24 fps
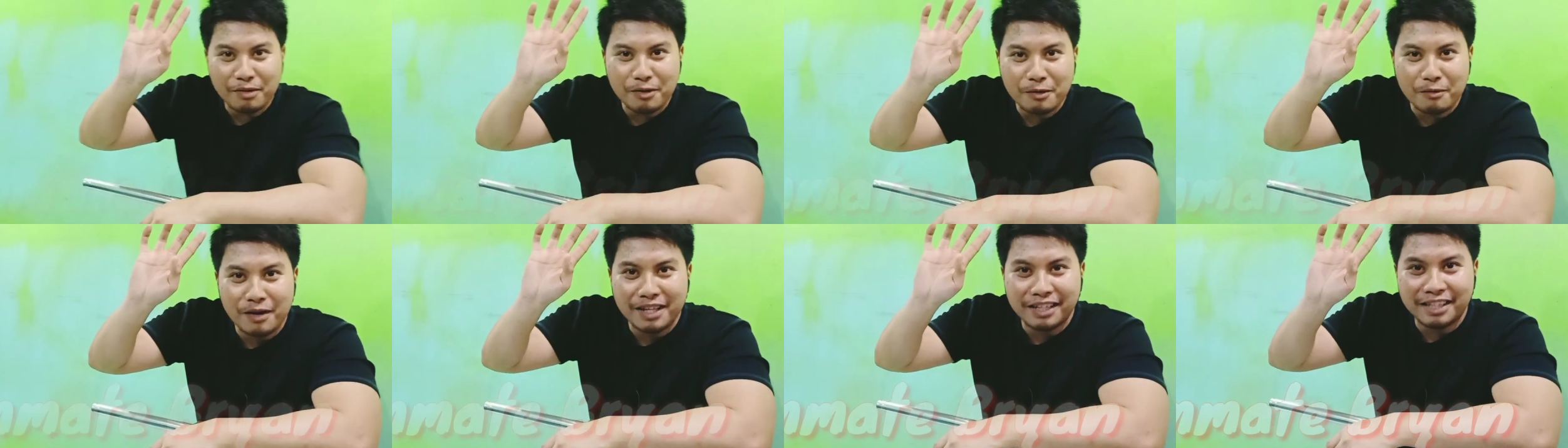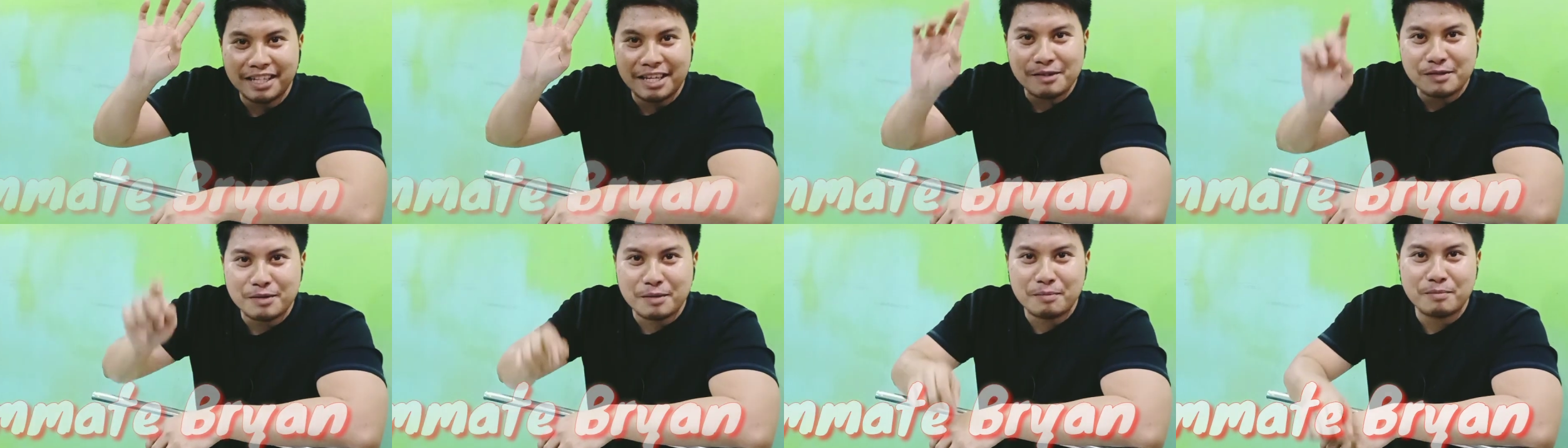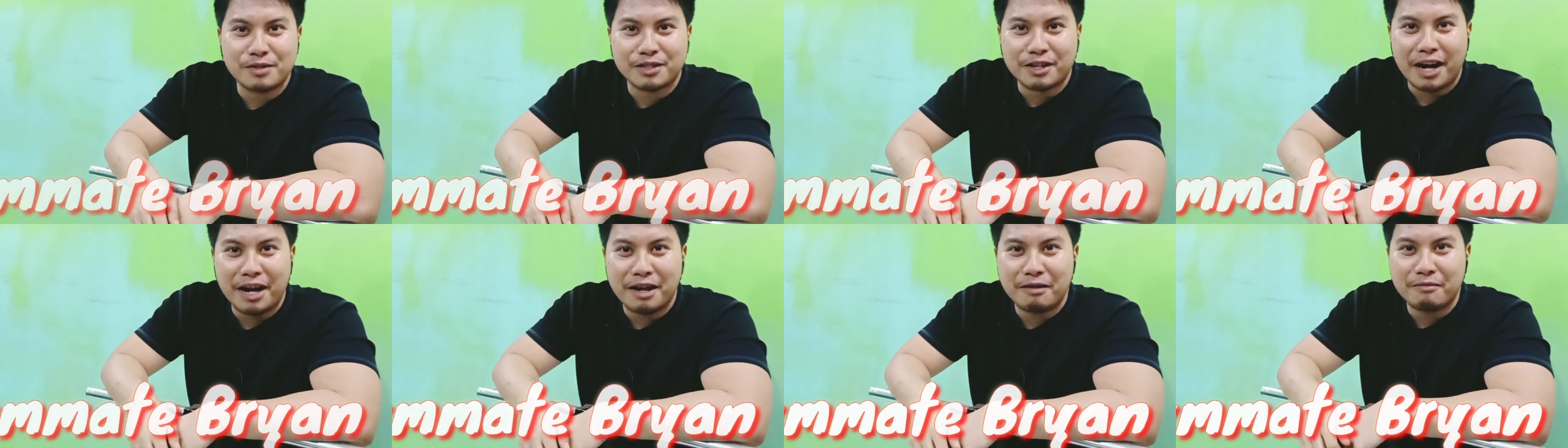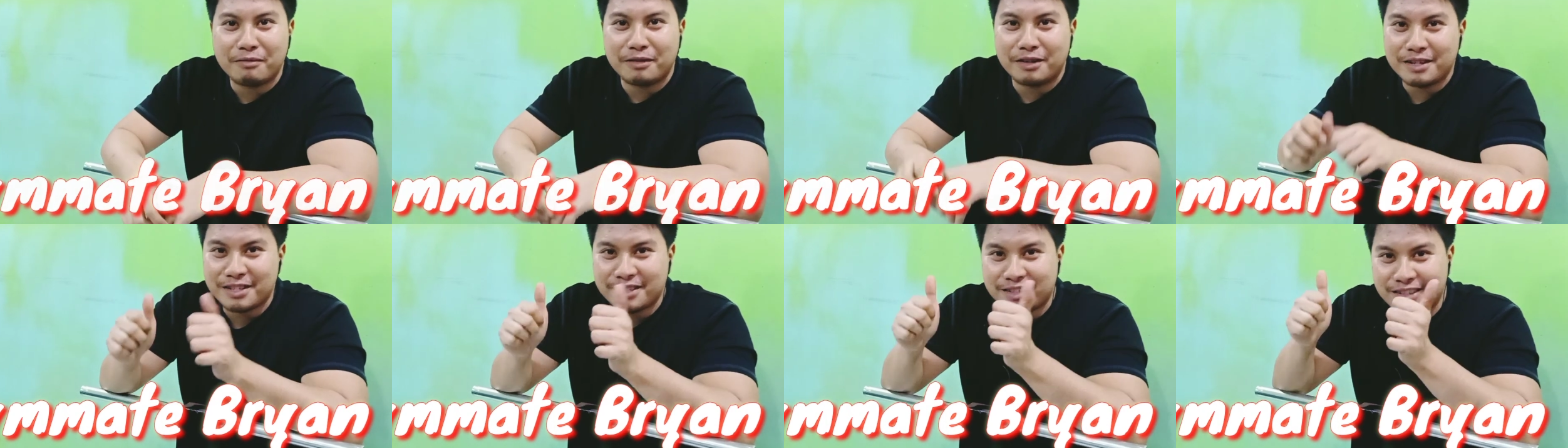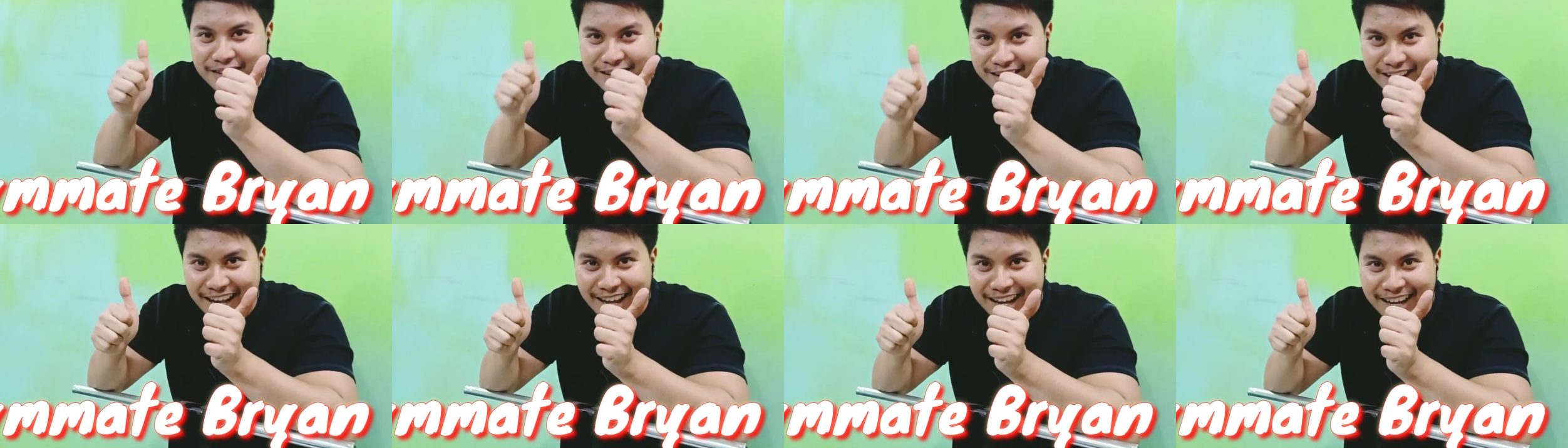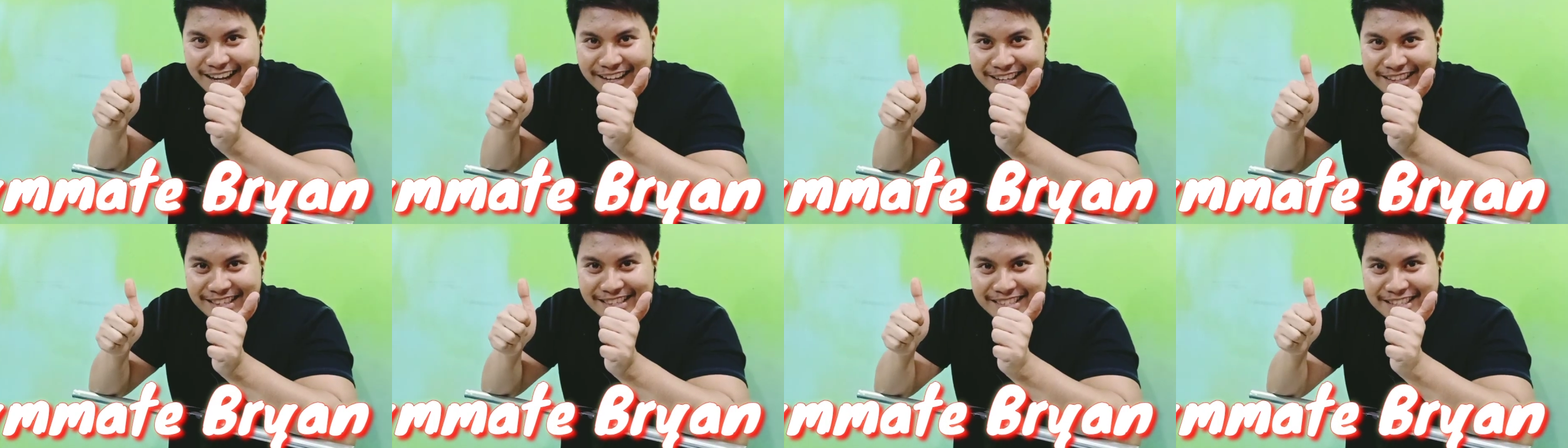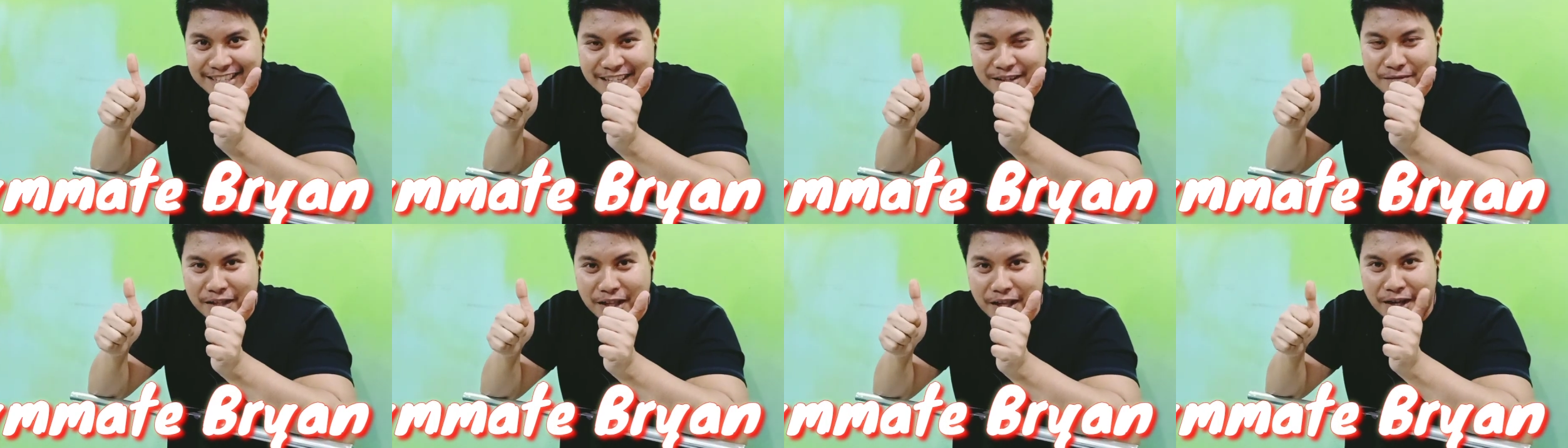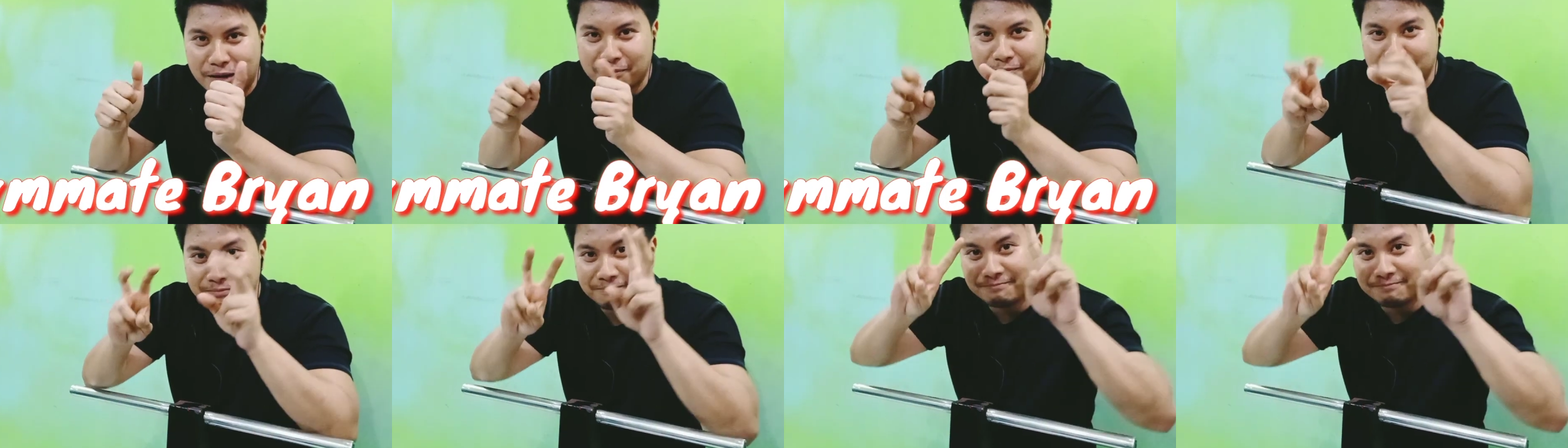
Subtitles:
1K subscribers, congrats, keep it up.